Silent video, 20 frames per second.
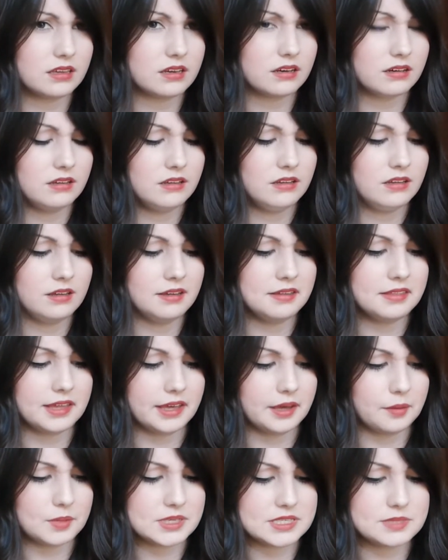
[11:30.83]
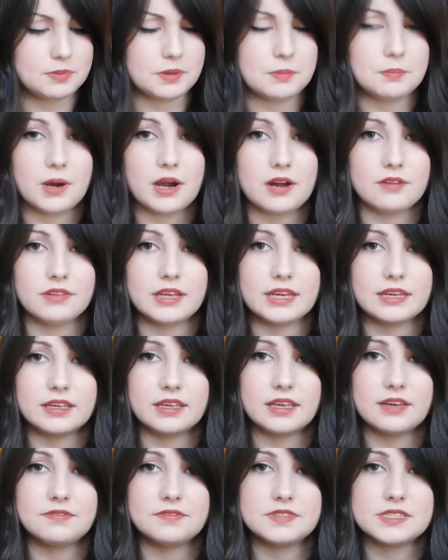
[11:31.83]
I think it must have been part of like
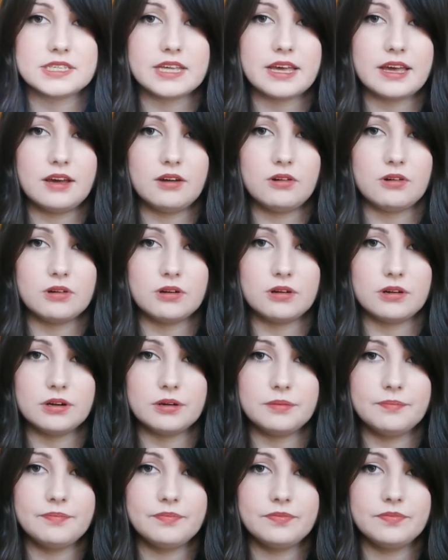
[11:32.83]
a gift set or